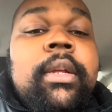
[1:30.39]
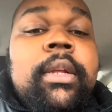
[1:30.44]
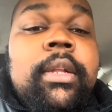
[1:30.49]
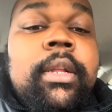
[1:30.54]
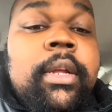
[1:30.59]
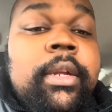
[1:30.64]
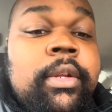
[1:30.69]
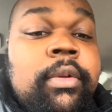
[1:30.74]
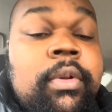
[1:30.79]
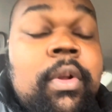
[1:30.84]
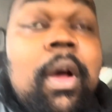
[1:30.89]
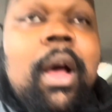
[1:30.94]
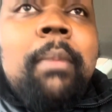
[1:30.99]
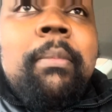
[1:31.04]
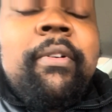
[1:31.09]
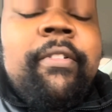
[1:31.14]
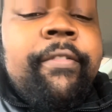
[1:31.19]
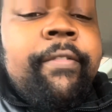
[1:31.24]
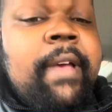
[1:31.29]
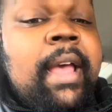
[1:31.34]
Look, you know
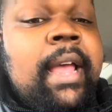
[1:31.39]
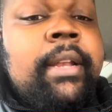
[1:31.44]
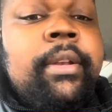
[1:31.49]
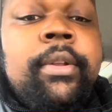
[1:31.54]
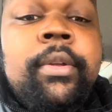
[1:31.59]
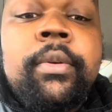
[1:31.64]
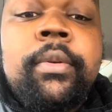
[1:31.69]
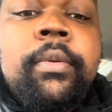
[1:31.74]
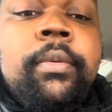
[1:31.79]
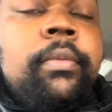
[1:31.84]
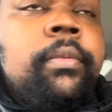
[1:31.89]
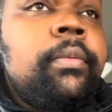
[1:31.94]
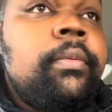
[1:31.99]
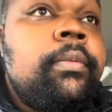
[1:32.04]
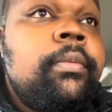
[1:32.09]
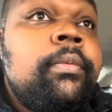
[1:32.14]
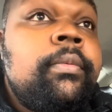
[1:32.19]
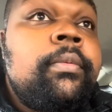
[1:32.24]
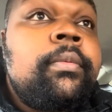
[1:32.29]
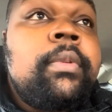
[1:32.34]
I'm a fat dude.
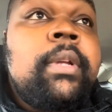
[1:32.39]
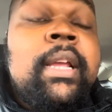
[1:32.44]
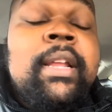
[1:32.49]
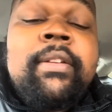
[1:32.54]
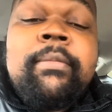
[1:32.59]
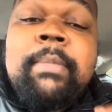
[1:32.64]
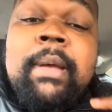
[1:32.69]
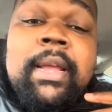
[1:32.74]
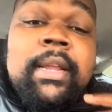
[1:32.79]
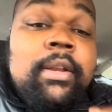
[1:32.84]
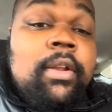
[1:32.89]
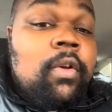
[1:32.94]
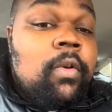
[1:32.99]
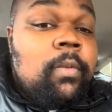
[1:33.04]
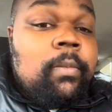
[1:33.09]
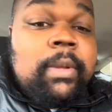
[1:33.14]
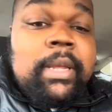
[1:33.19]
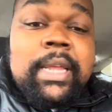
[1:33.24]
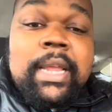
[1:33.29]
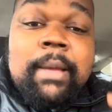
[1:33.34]
Anybody know
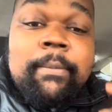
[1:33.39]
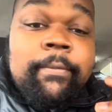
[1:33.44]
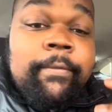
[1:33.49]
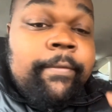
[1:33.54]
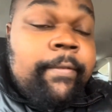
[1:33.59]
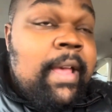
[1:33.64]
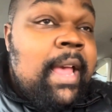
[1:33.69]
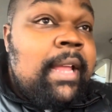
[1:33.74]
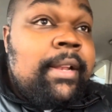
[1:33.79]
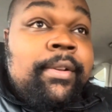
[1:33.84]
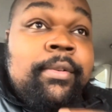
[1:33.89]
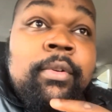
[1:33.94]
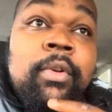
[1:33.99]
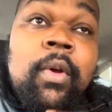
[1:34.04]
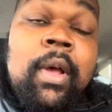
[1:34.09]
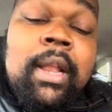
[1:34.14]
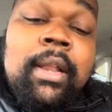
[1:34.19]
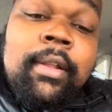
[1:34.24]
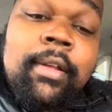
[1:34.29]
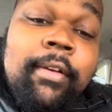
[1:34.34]
me? I'm fat. You know
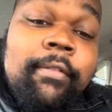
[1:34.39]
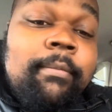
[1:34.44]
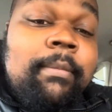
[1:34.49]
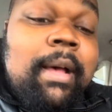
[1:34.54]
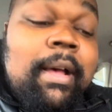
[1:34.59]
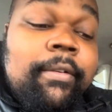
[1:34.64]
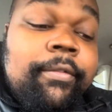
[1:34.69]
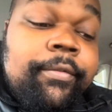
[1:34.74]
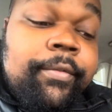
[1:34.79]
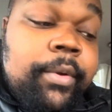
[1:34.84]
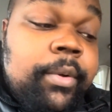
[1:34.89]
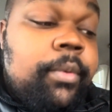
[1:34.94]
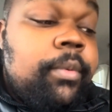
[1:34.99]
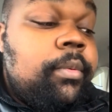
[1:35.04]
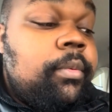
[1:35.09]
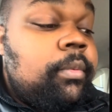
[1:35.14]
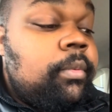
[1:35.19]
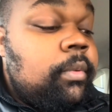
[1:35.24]
I love my food.